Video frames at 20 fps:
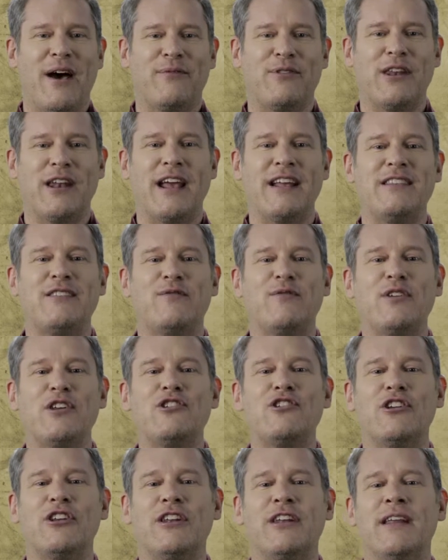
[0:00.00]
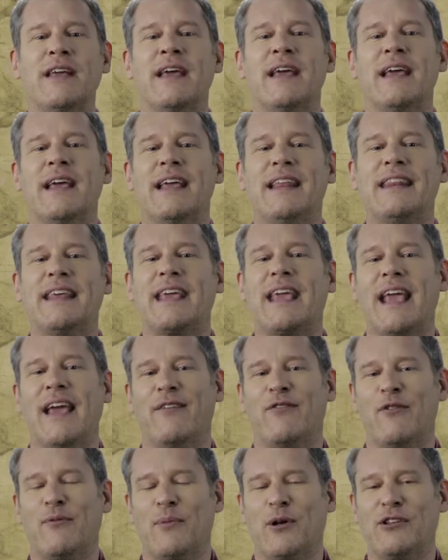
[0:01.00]
of the knight's vision in the
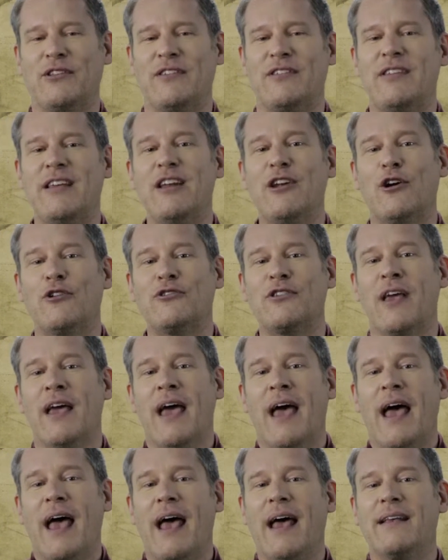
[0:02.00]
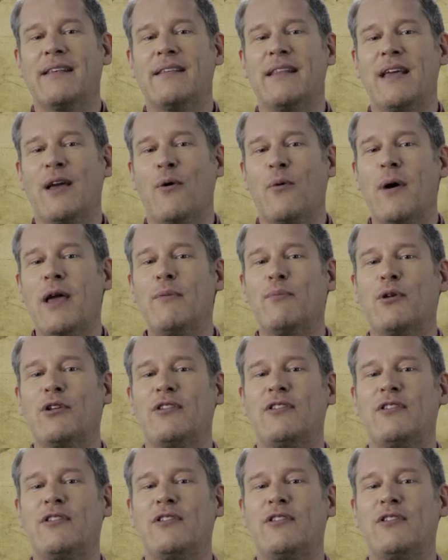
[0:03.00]
cave of Montesinos. As they await